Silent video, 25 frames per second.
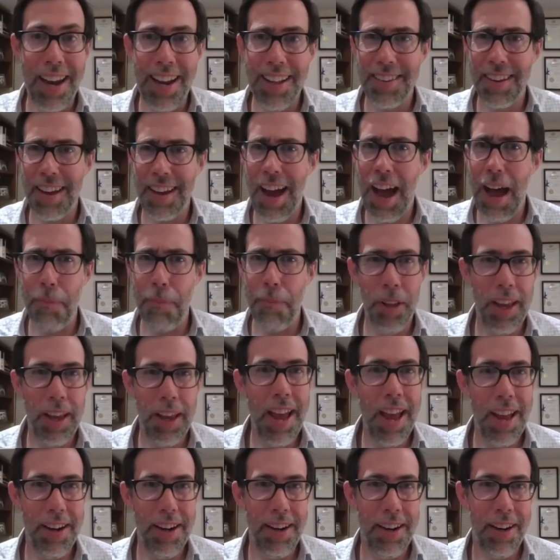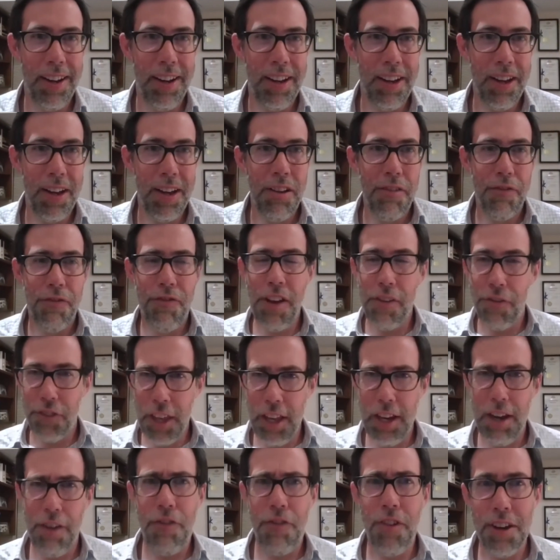It's complicated. 50
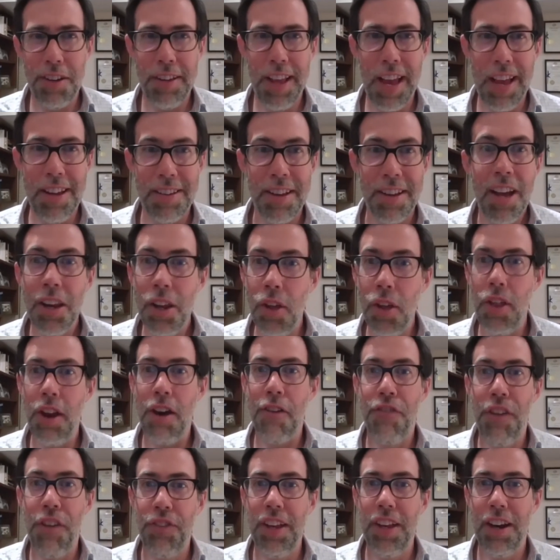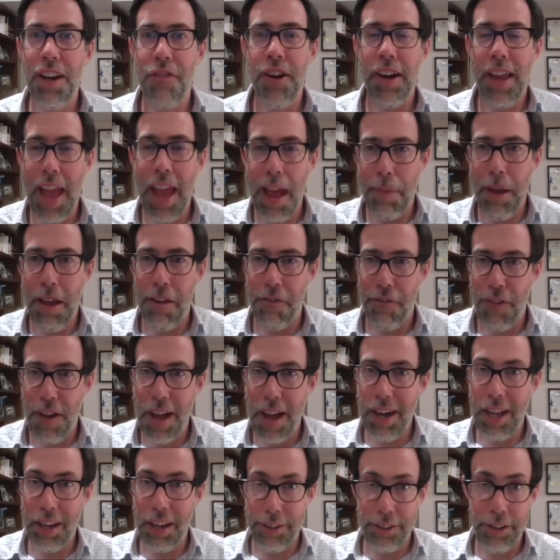different states. You know, there are 50 different campaign
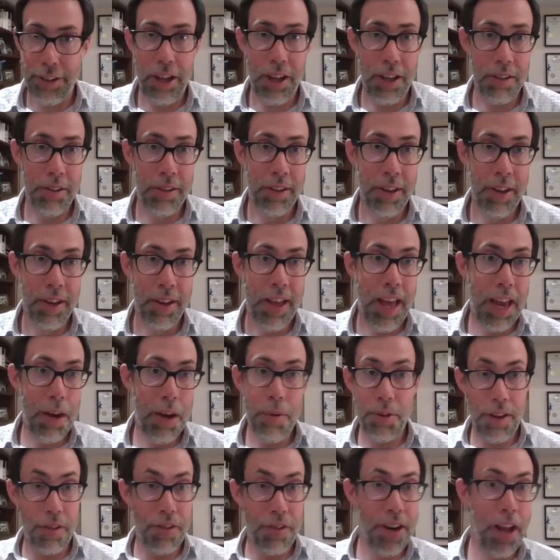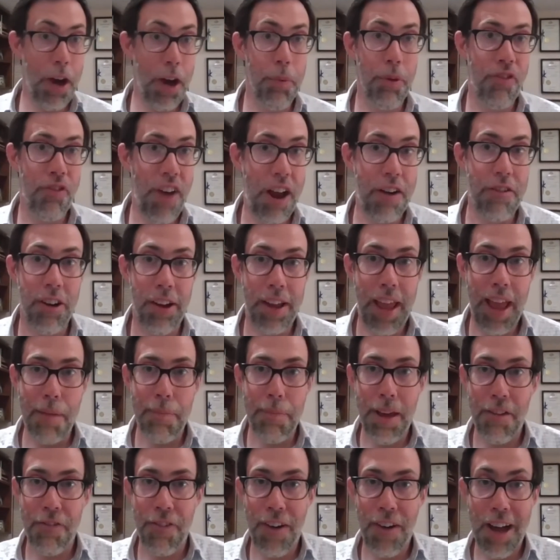finance laws. Anyone who's ever dealt with federal
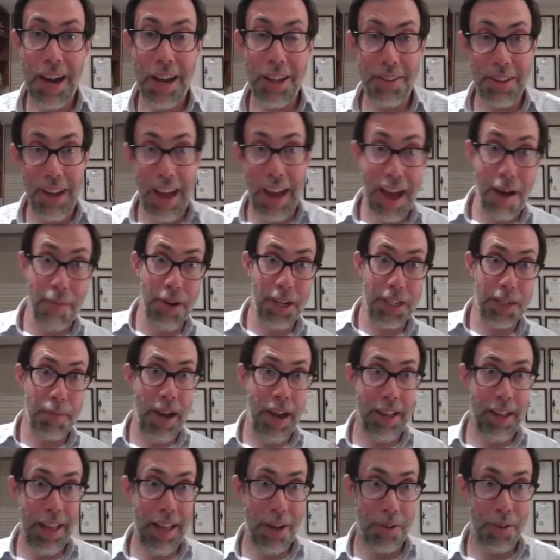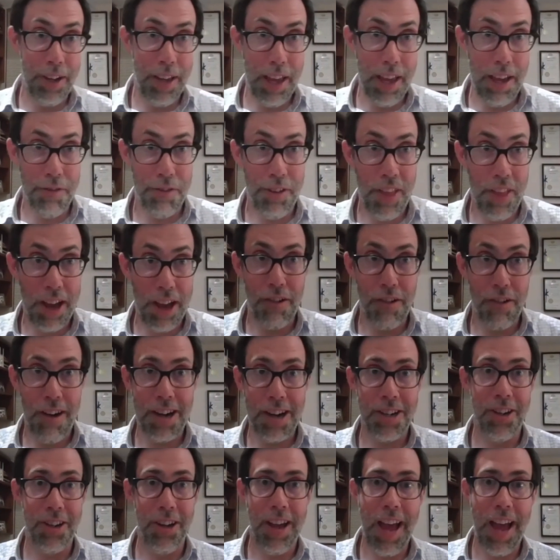campaign finance law, how much am I allowed to give to that
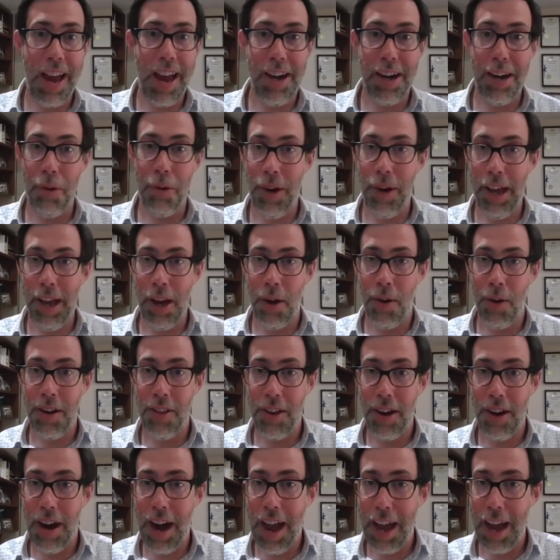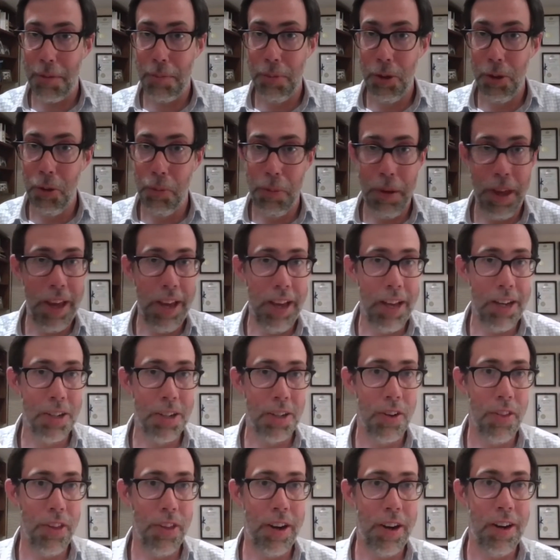congressional candidate when I go onto their Act Blue page
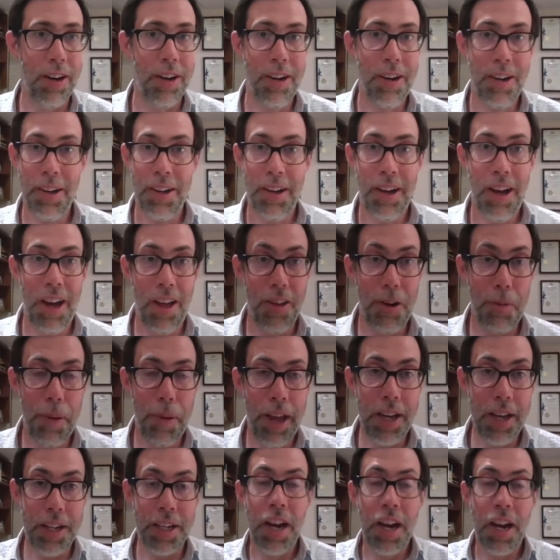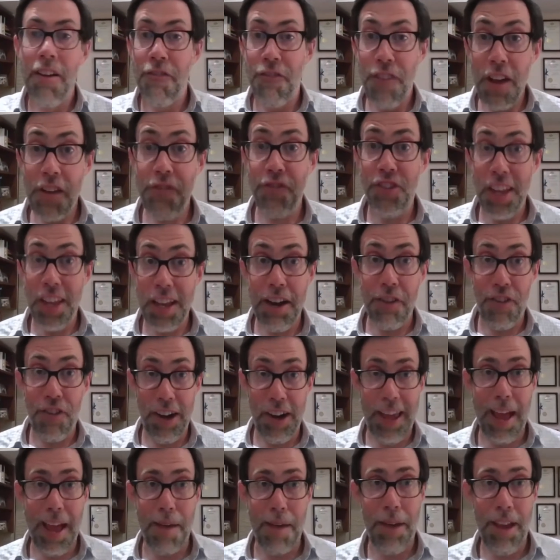or their other page? 50
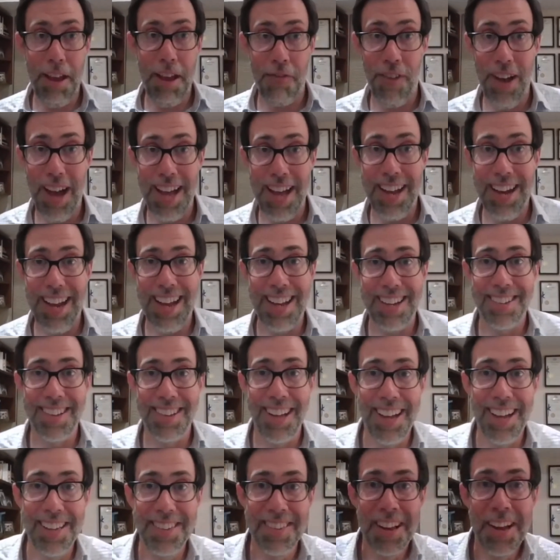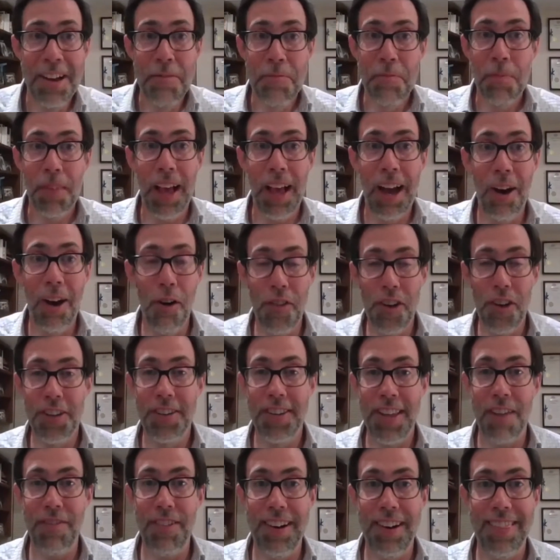different campaign finance laws, over
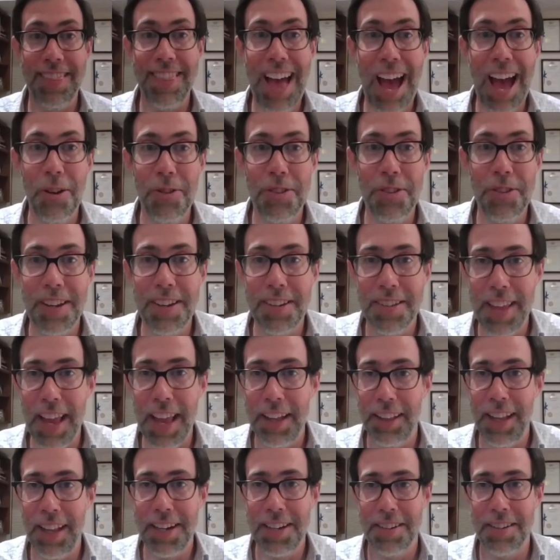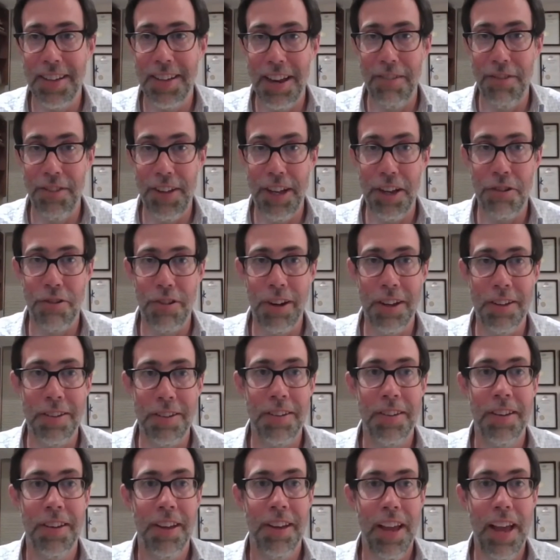7,000 state legislative
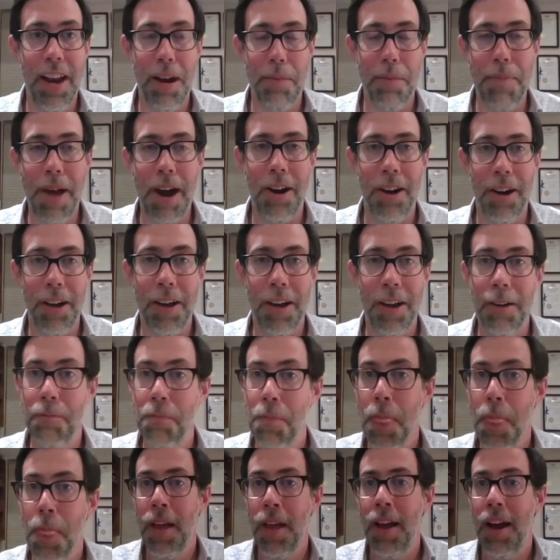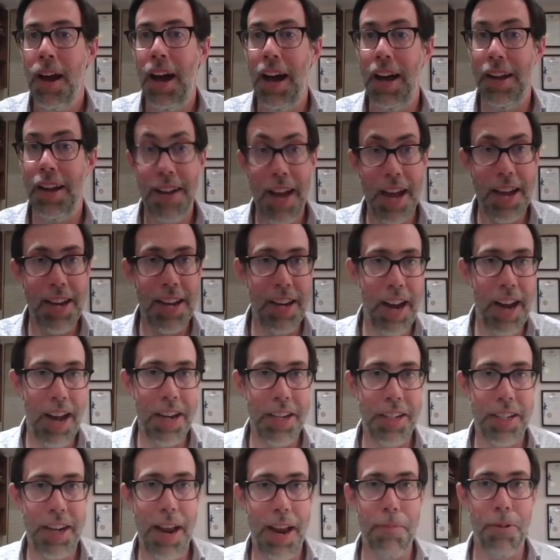districts in America, 99
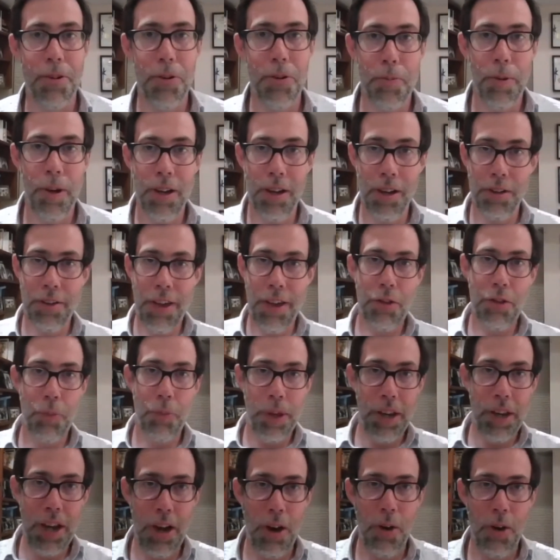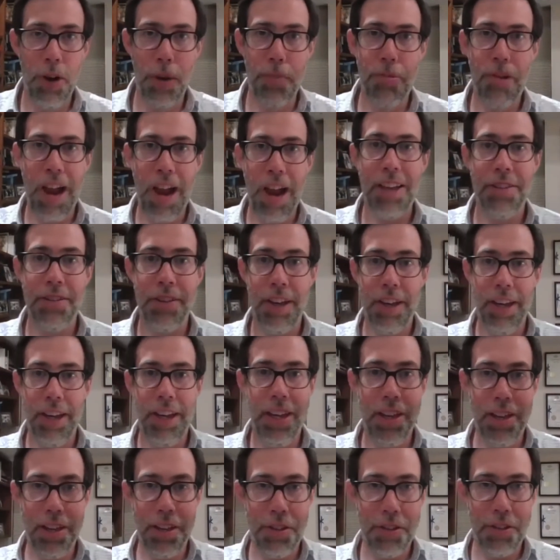chambers, because as we know, Nebraska
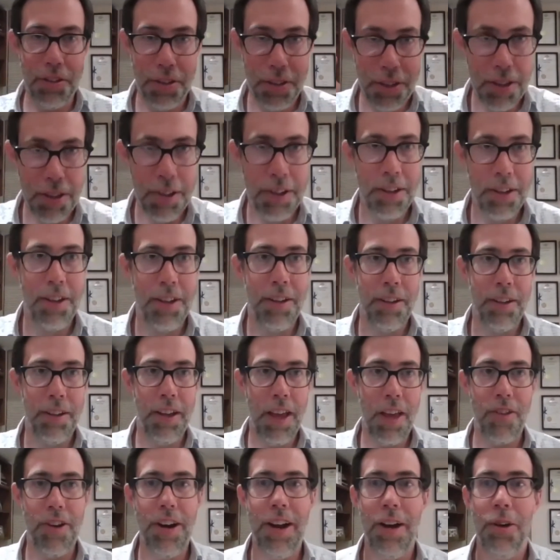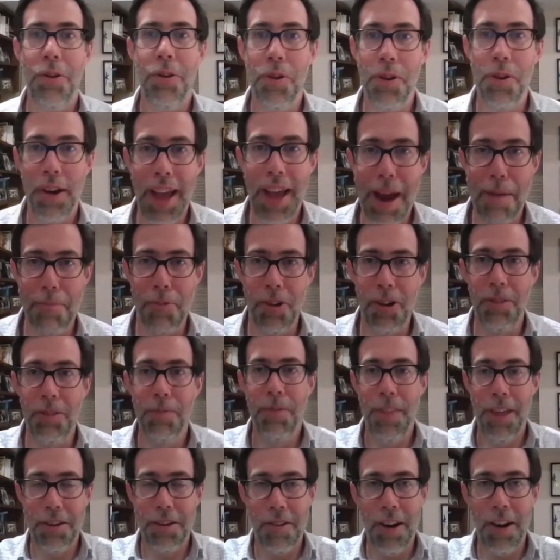is together now unicameral.
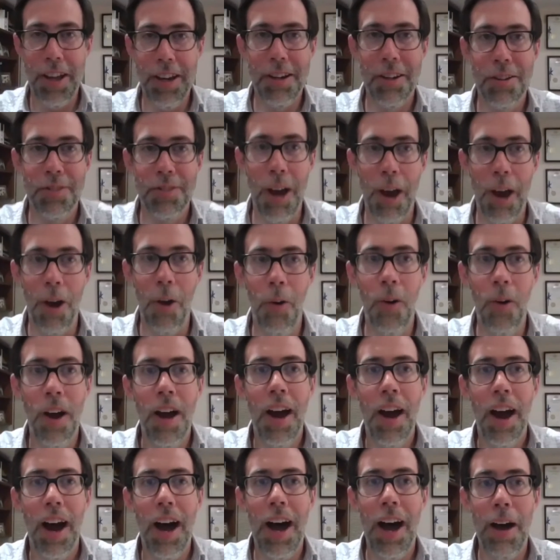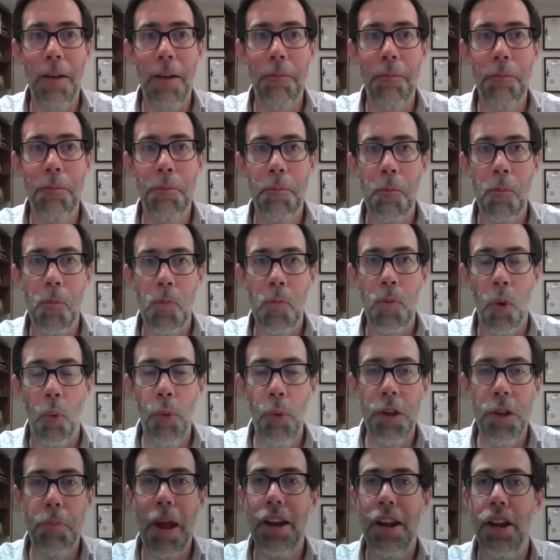That's right. So
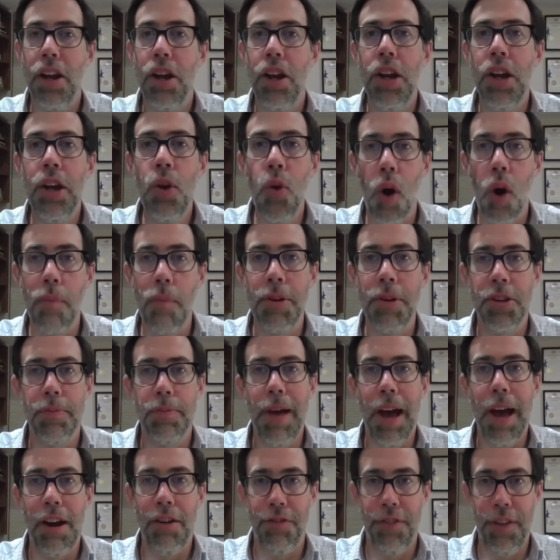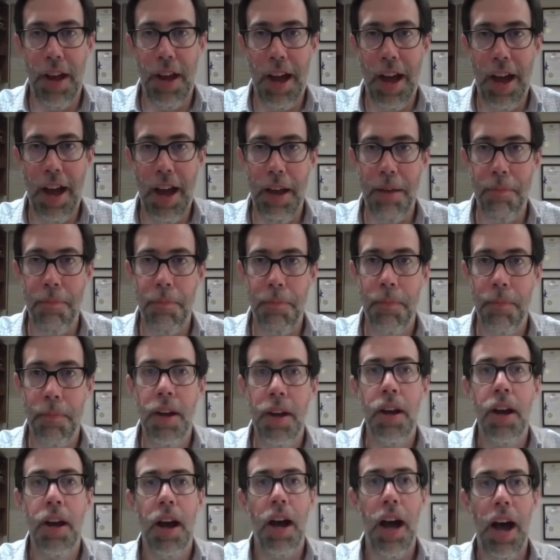we spend an enormous amount of time
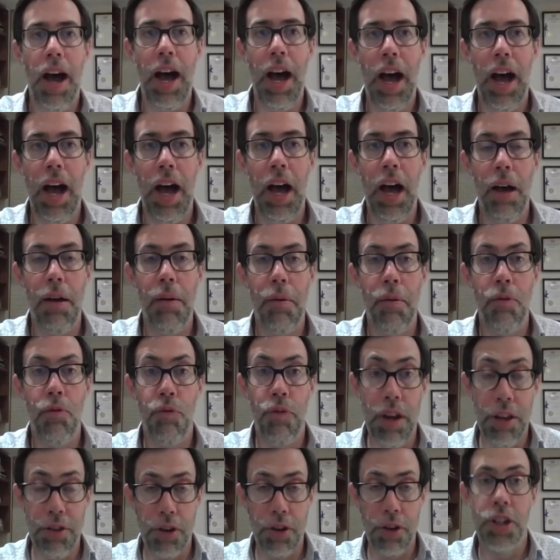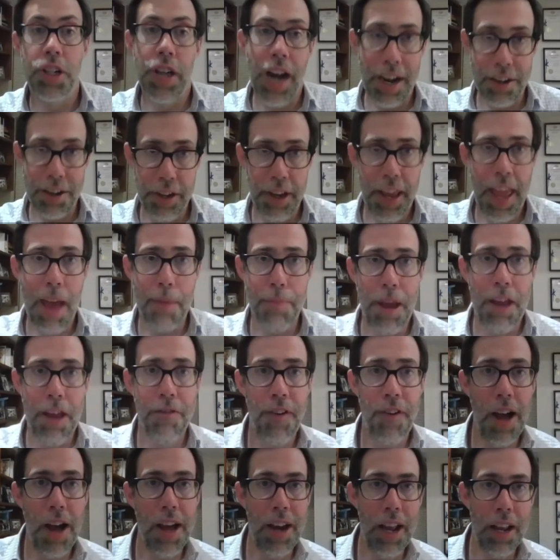researching actually campaign
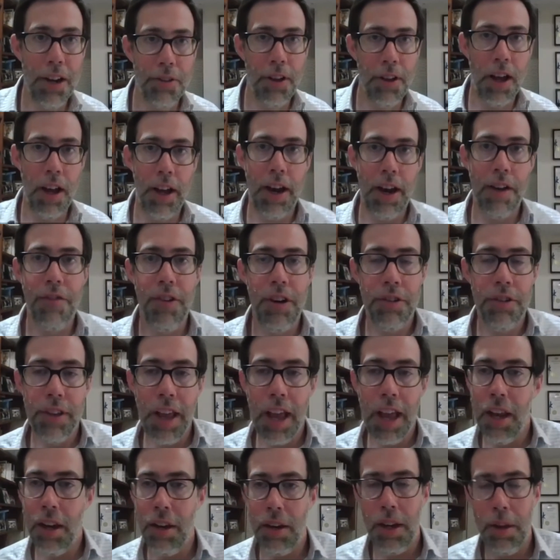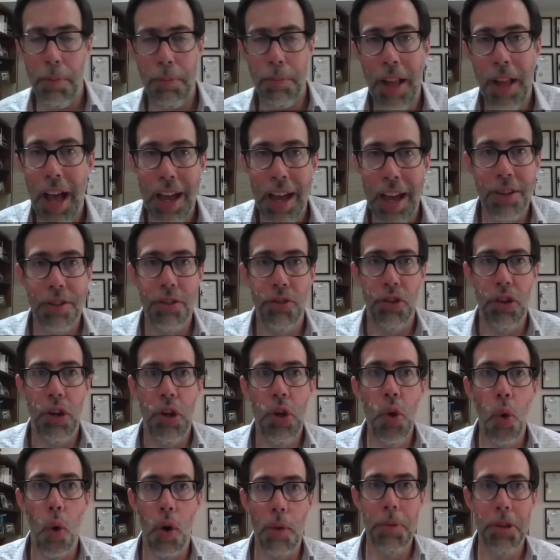finance law in every state. Compliance is
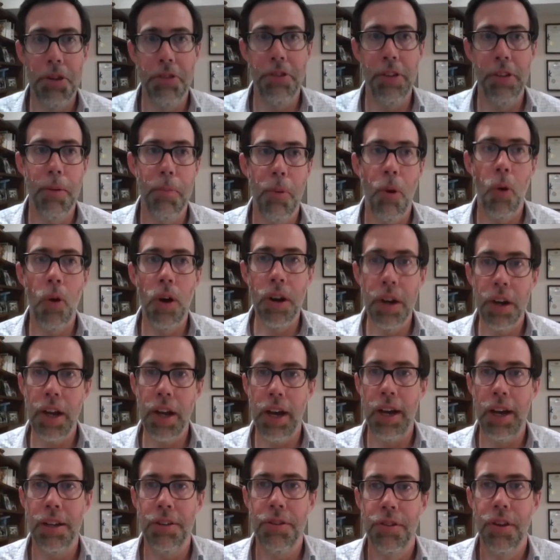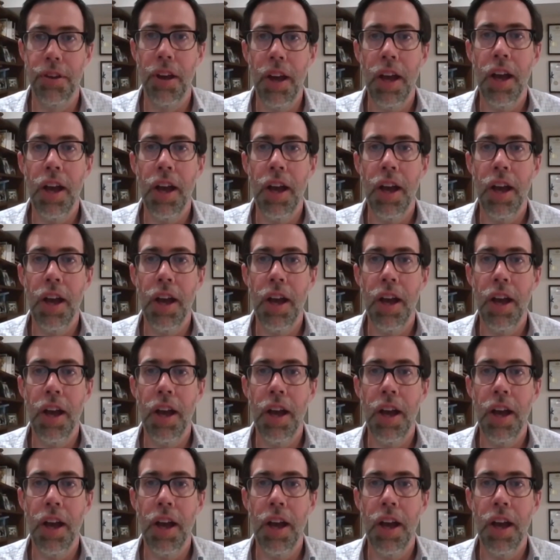enormously important to us.